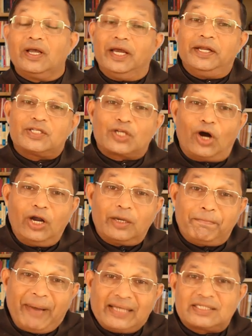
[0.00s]
It is
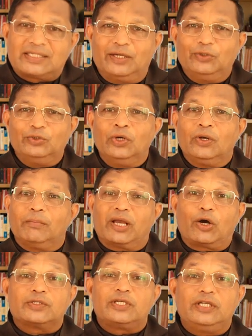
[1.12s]
called passive
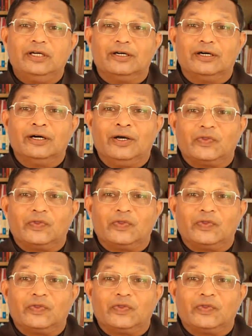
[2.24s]
because here